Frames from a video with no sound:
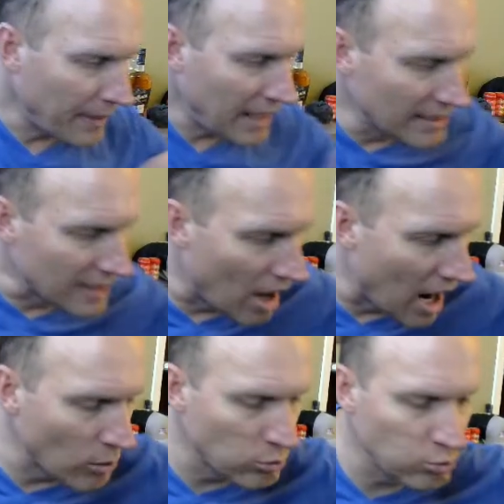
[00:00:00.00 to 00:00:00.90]
So all
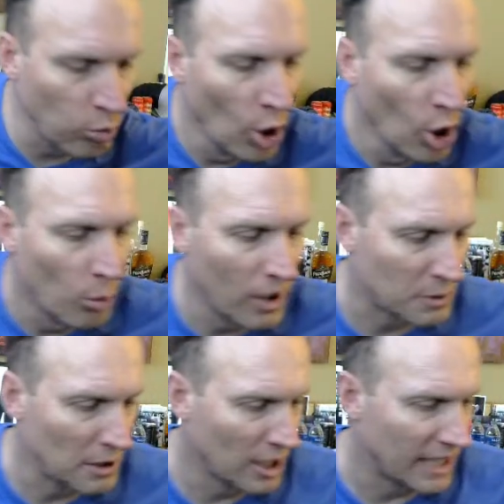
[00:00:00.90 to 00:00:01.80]
right, what else are
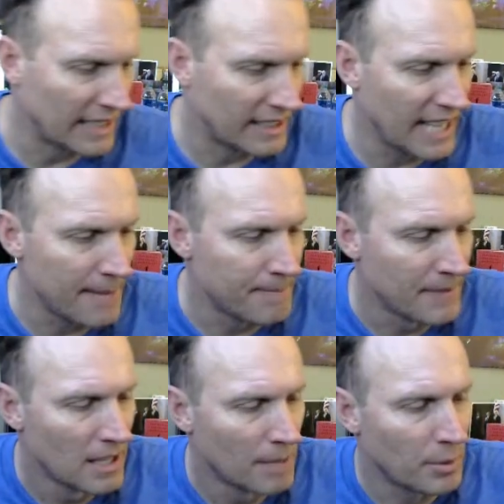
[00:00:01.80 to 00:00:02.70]
we looking at today?
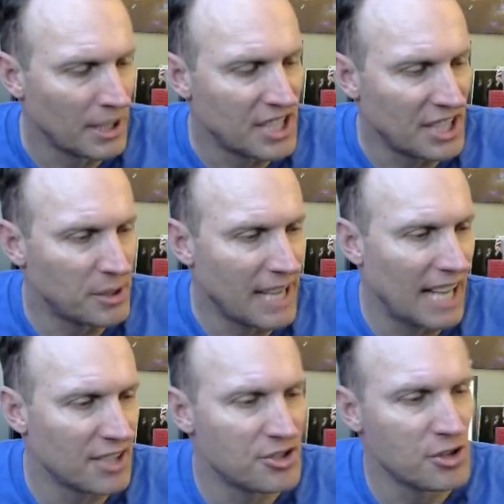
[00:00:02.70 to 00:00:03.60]
Appreciate you
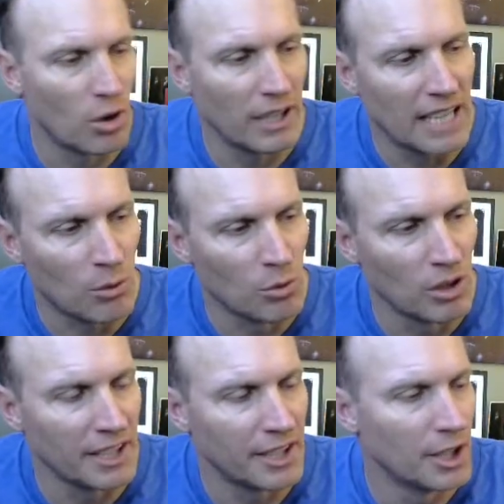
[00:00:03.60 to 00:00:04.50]
guys joining. I
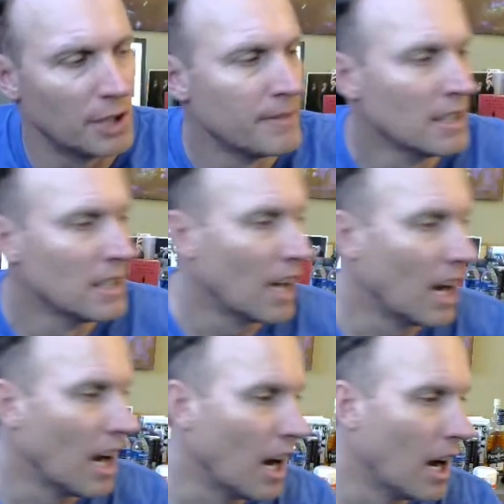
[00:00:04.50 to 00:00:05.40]
really do.
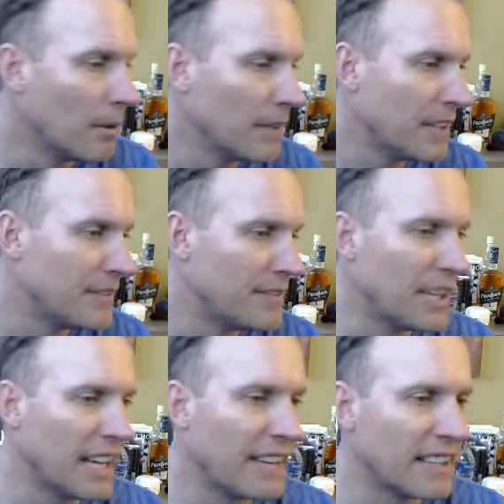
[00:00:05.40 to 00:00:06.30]
If you
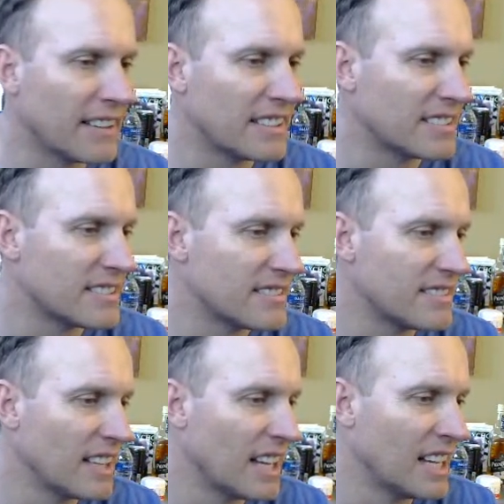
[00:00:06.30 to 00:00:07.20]
get anything, this is
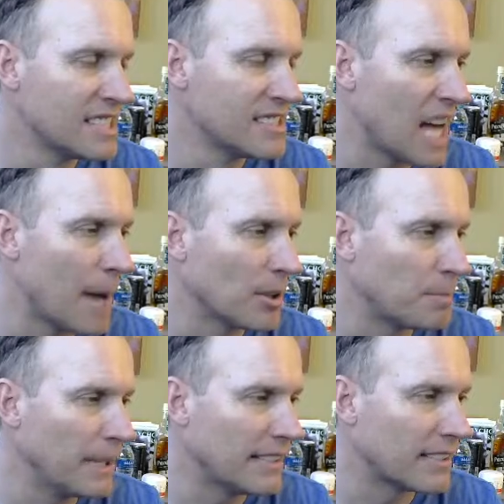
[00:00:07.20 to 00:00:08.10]
Domino's
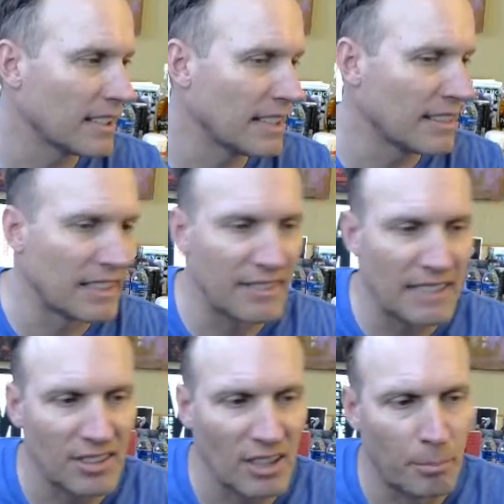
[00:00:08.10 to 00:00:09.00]
Pizza.
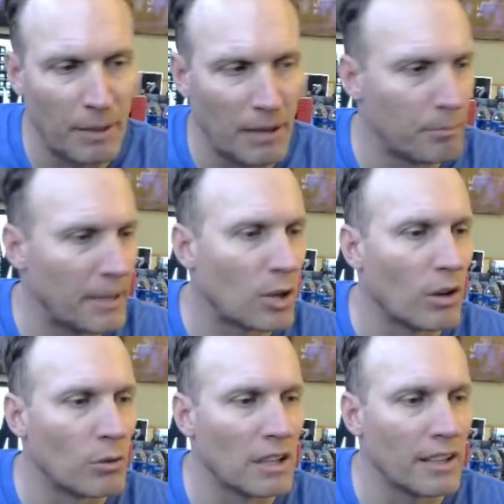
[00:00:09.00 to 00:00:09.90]
Let's look at
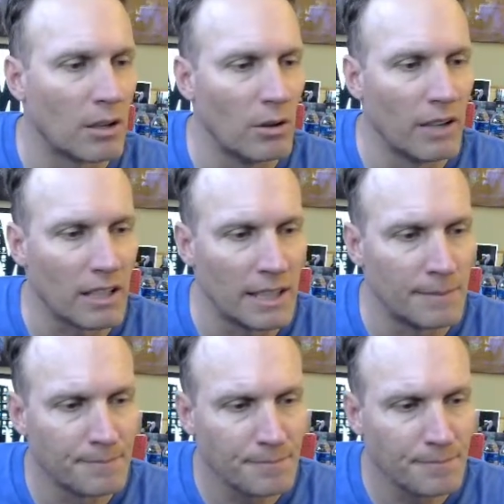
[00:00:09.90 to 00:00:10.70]
Bitcoin really quickly.